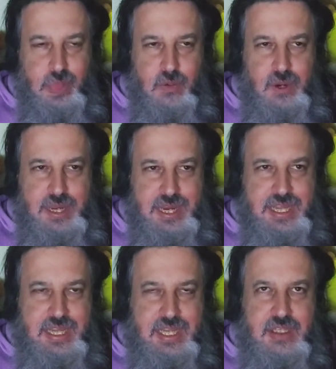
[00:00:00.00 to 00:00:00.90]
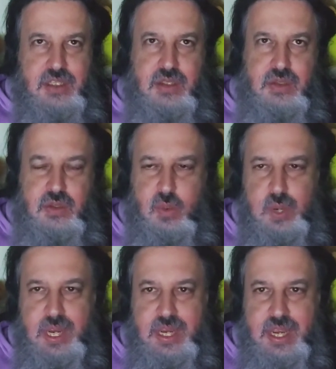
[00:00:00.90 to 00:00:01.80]
We're getting into the
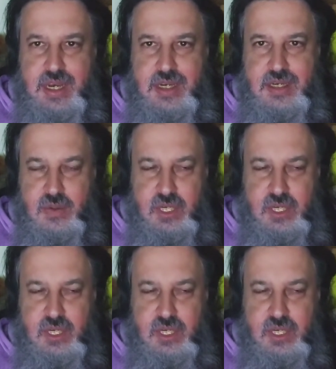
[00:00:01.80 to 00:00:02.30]
weekend,